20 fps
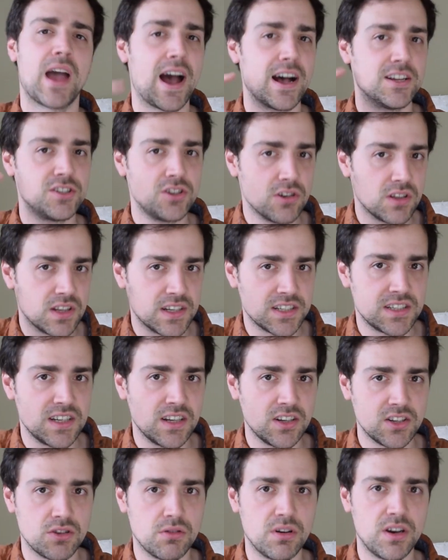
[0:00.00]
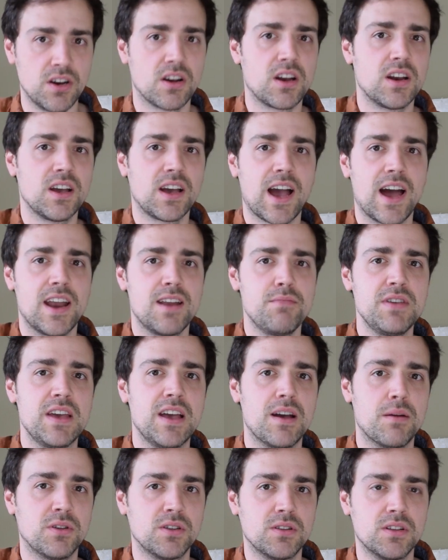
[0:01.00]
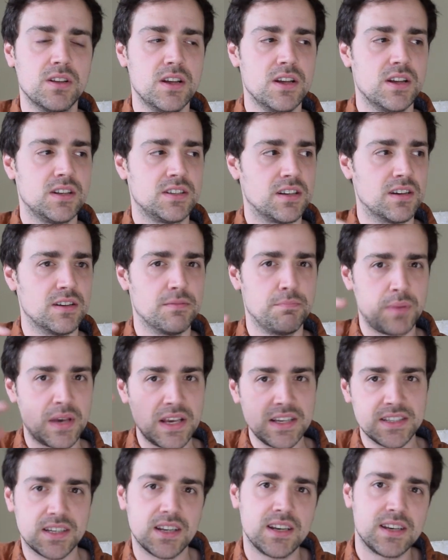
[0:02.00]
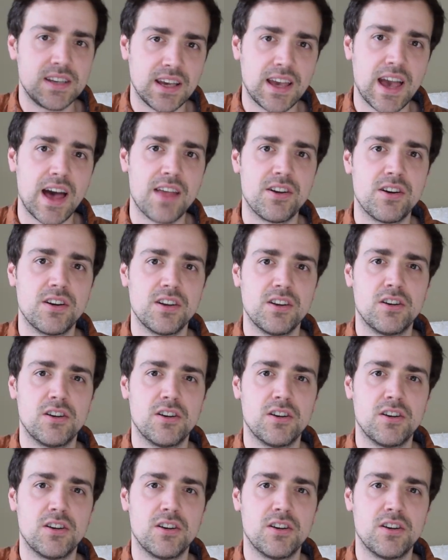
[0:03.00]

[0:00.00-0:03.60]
as you're listening to it, you're going to kind of be able to piece it together.